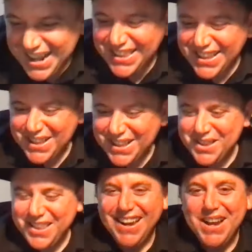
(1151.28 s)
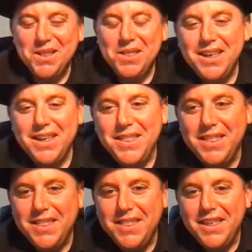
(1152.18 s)
you know, the
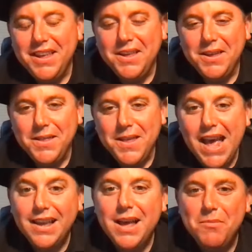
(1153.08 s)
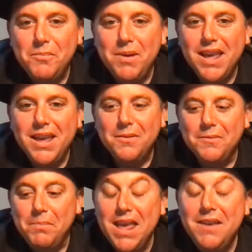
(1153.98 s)
the the outcome of being
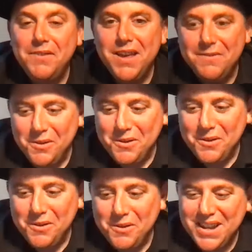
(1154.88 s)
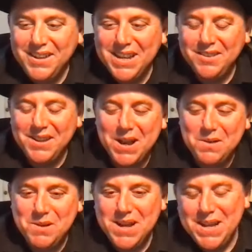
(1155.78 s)
being fearful on the descents,
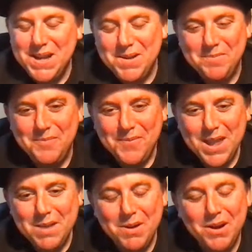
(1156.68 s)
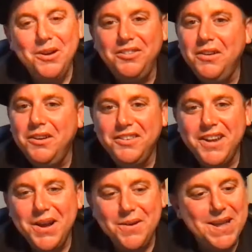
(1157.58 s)
you know. Uh, But on a serious
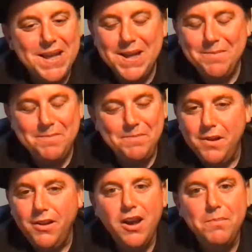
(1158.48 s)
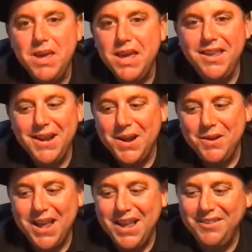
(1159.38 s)
note, uh, like Mick, you know,
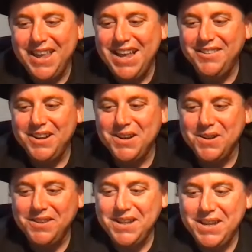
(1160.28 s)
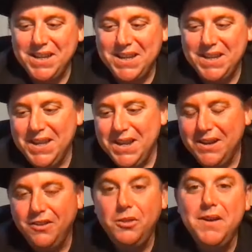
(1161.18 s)
as as I got uh,
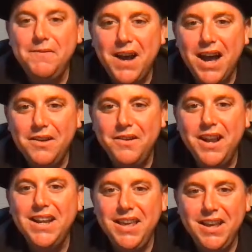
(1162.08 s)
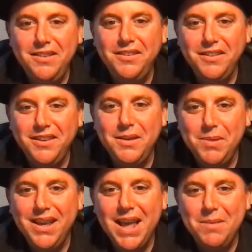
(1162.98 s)
got to be a father and had kids, it, it
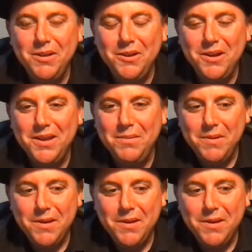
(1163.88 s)
became a lot of, you